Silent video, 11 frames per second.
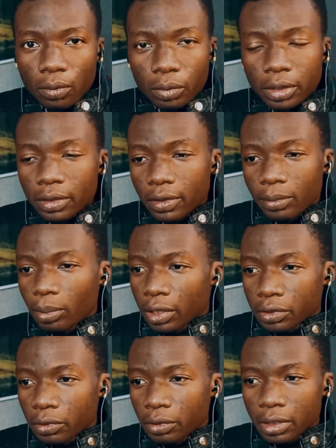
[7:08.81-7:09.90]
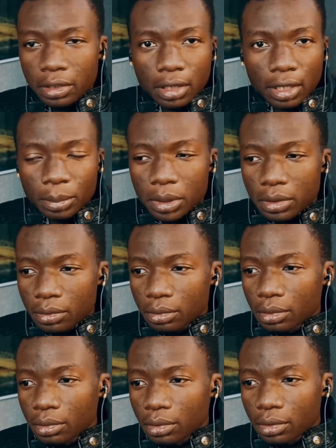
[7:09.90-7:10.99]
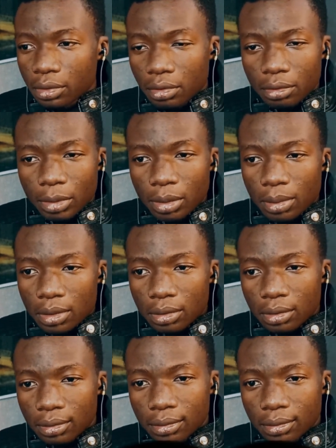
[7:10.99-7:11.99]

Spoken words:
win the battle when it comes to. So maybe.